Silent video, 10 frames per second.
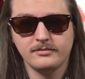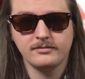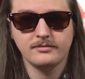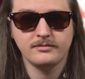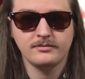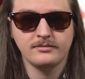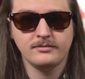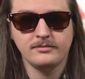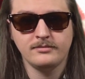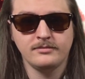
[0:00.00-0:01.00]

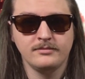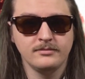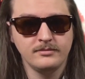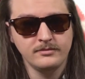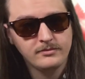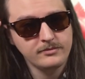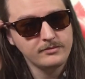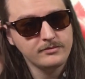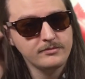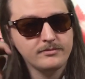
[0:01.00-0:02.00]

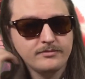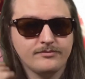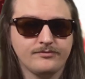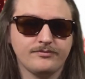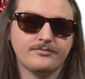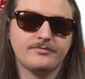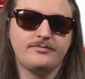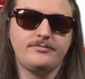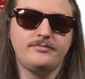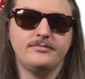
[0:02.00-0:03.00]

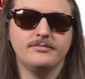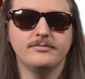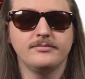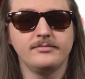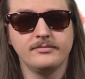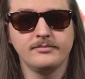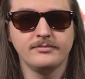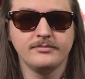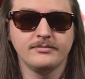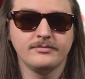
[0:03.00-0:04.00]

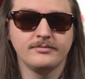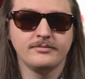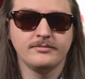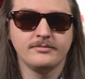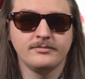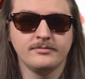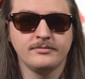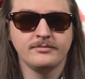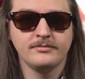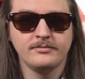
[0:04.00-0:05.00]

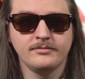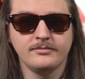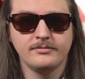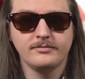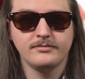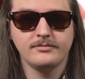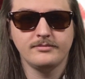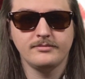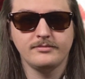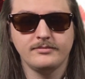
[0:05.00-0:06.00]

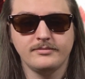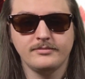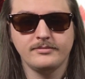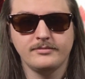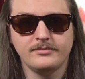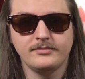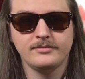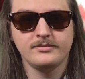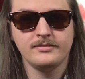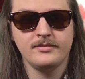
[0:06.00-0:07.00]

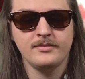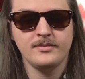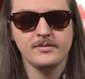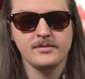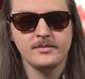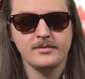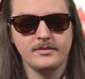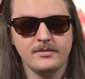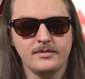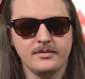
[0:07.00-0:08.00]
[no speech]